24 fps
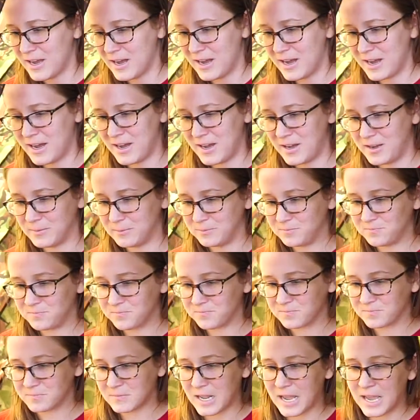
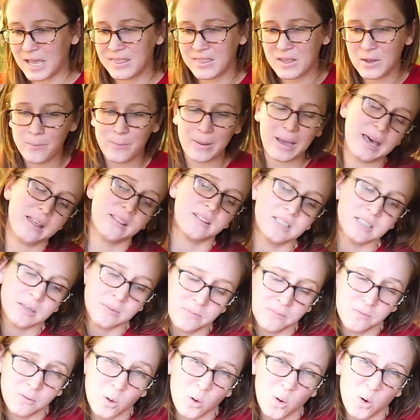At the bathtub
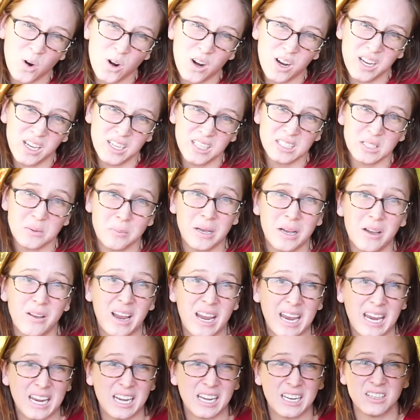floor is about
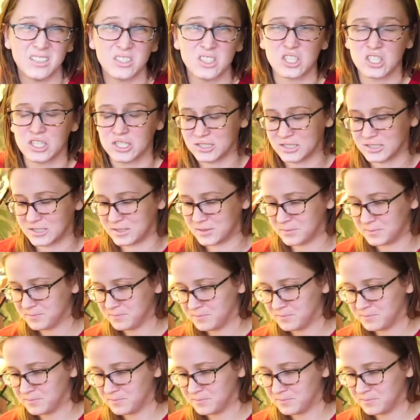8 inches.